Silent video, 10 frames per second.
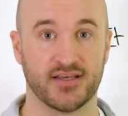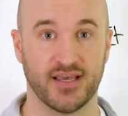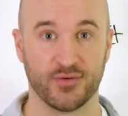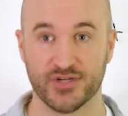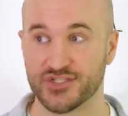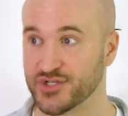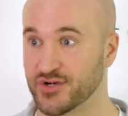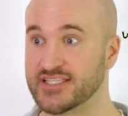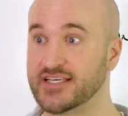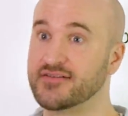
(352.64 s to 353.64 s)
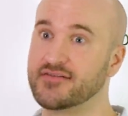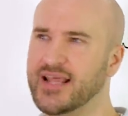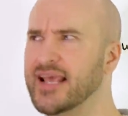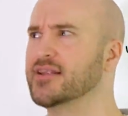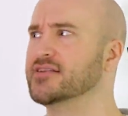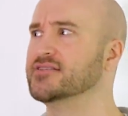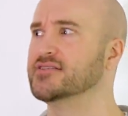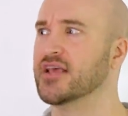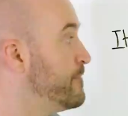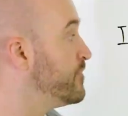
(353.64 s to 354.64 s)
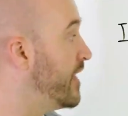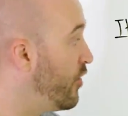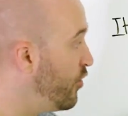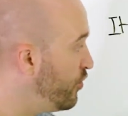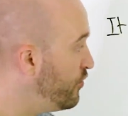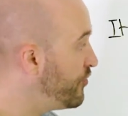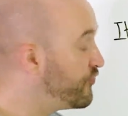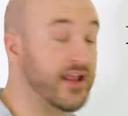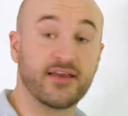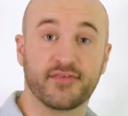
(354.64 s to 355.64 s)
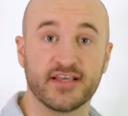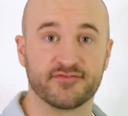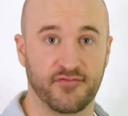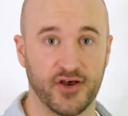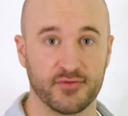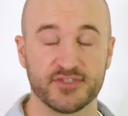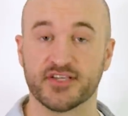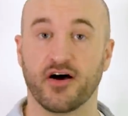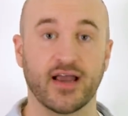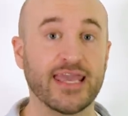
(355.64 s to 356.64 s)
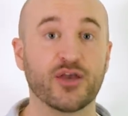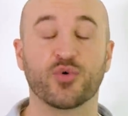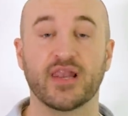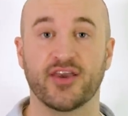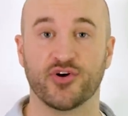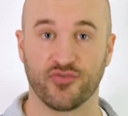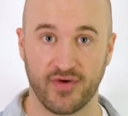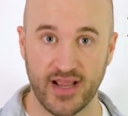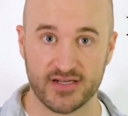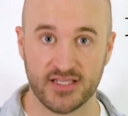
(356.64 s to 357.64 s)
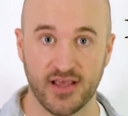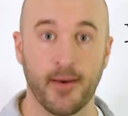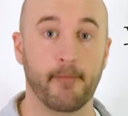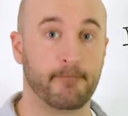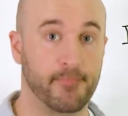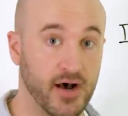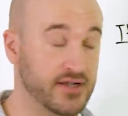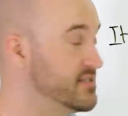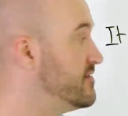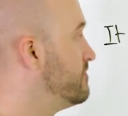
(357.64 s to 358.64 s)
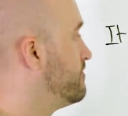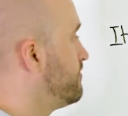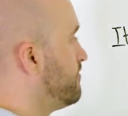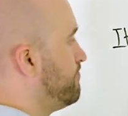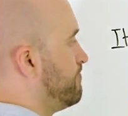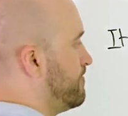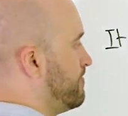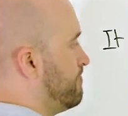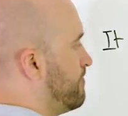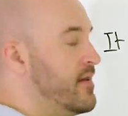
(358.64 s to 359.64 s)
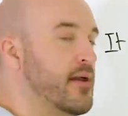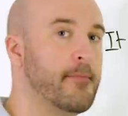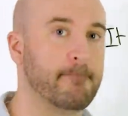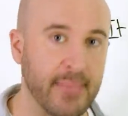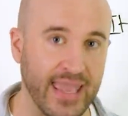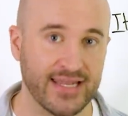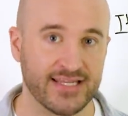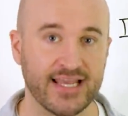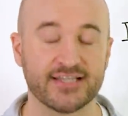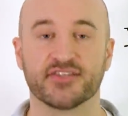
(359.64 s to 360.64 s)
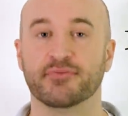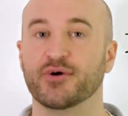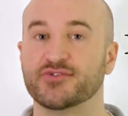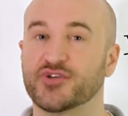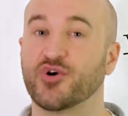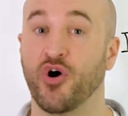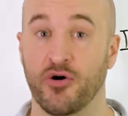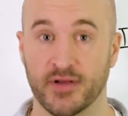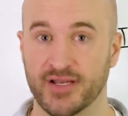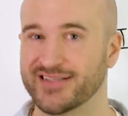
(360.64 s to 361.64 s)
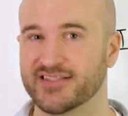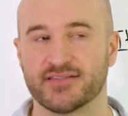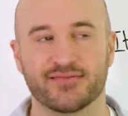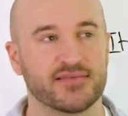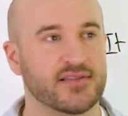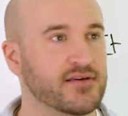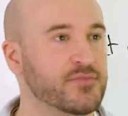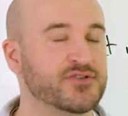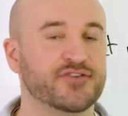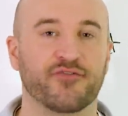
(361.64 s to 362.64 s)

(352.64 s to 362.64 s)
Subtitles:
It was shot in England. Now, all three of these verbs are equally correct, but made is the most common. It's the most